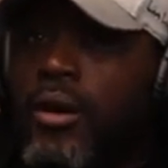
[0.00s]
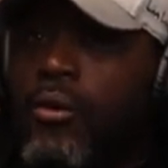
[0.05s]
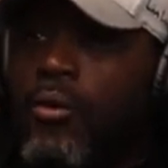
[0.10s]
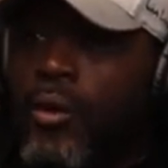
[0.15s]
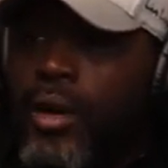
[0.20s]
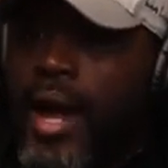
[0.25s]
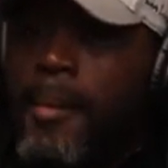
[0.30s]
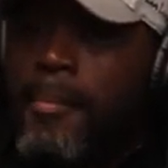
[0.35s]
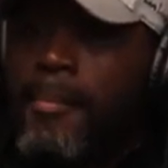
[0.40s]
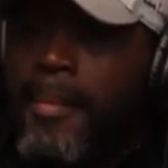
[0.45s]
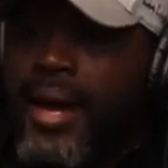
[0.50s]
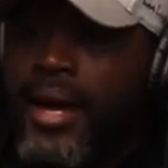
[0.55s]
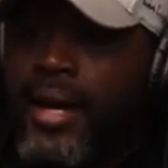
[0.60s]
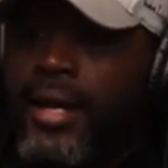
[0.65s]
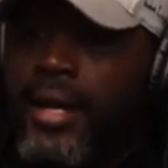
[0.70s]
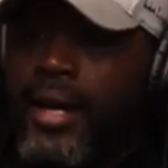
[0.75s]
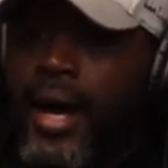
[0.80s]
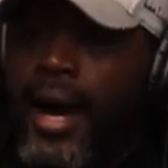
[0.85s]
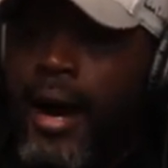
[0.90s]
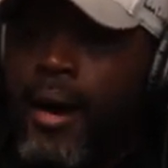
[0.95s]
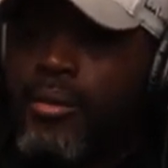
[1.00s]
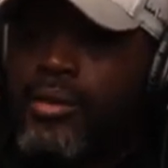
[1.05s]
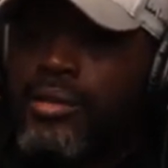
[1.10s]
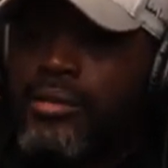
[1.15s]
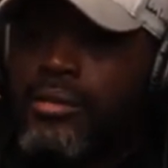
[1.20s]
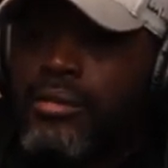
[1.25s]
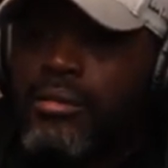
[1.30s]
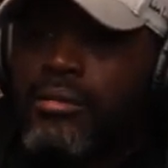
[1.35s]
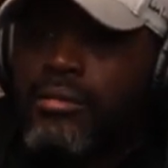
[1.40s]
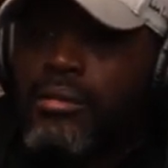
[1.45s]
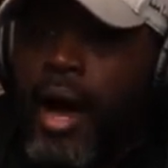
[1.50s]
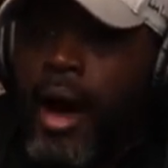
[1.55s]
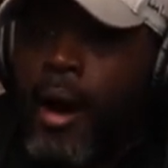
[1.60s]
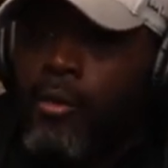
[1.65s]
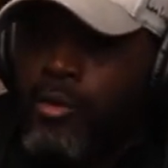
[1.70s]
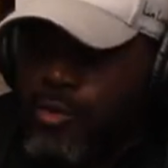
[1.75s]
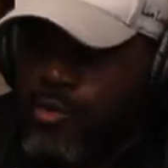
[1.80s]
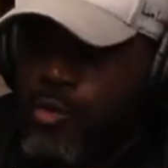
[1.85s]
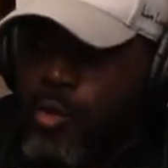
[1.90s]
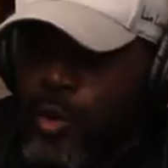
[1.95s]
when I made it, I was
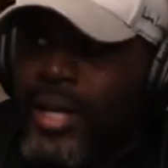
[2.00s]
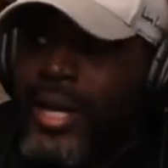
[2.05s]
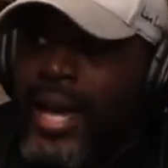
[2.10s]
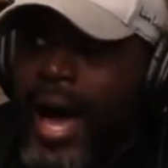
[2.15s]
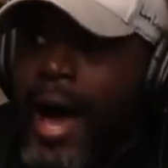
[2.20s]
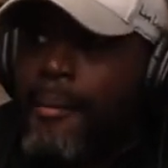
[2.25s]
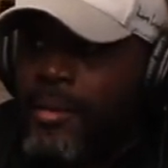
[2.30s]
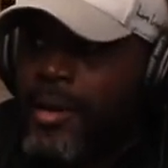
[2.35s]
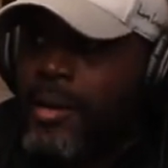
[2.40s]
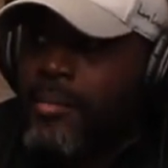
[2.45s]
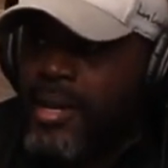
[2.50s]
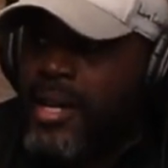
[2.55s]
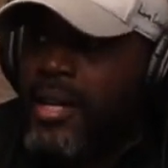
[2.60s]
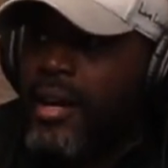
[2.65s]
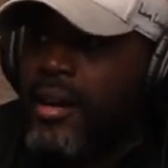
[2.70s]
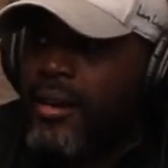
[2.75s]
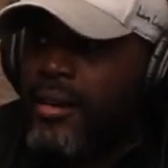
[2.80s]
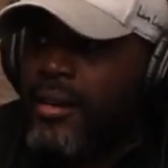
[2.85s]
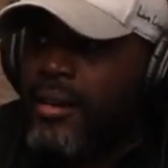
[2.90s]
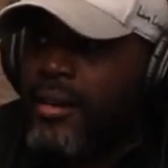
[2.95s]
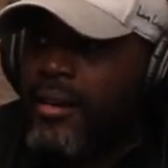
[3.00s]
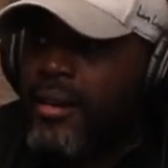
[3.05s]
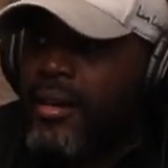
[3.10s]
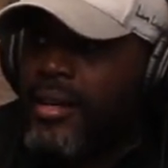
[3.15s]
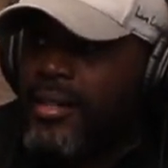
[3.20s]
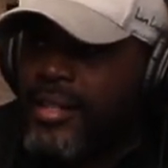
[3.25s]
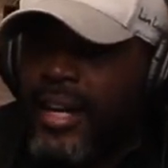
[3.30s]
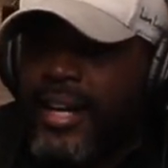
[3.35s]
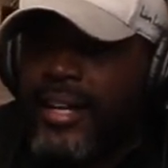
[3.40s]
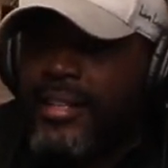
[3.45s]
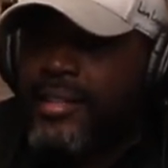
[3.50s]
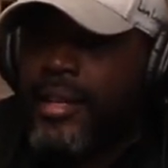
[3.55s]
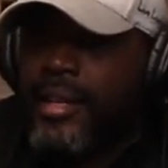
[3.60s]
I was really happy to be there. Because like I